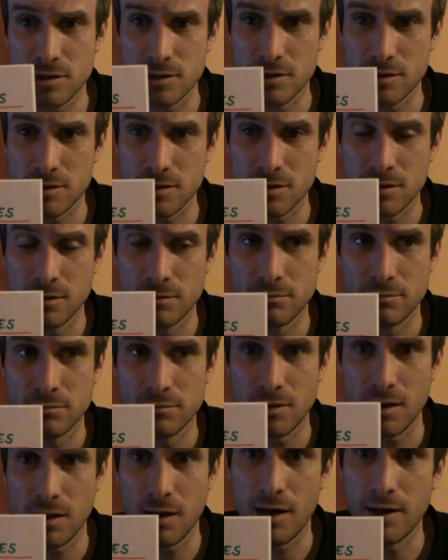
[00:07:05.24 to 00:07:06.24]
is
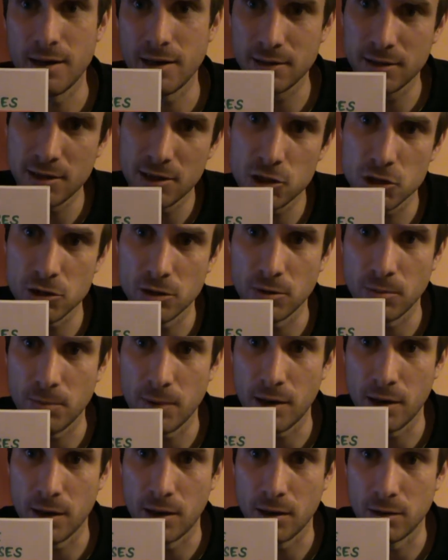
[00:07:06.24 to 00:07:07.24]
an additional
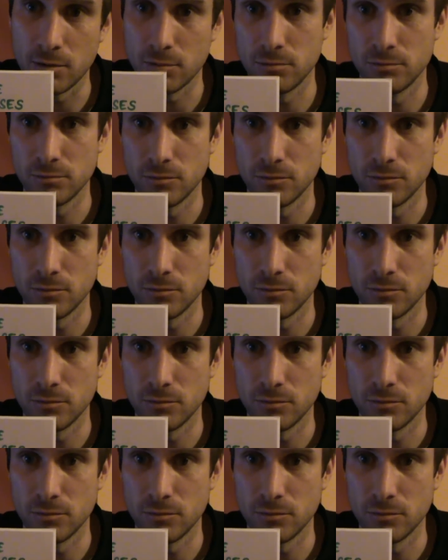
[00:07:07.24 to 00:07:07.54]
part,